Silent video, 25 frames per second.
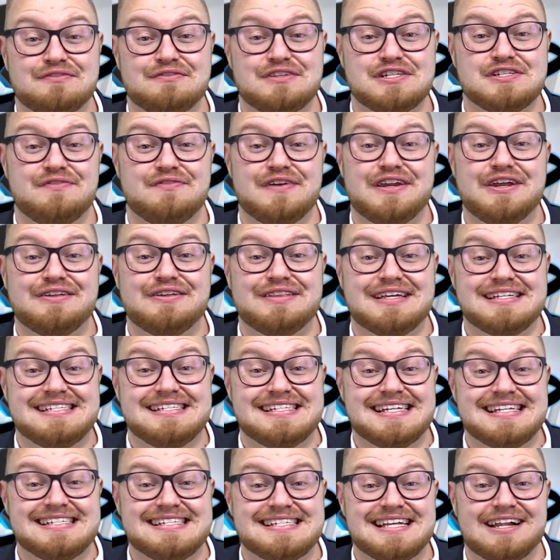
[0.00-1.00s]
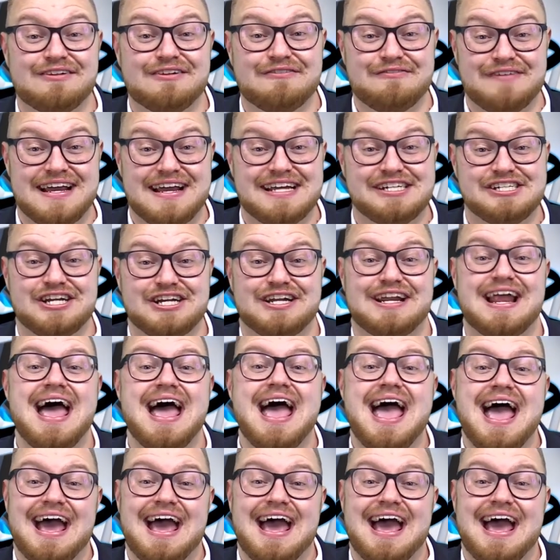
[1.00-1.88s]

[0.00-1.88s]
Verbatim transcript: of this video that says salvation.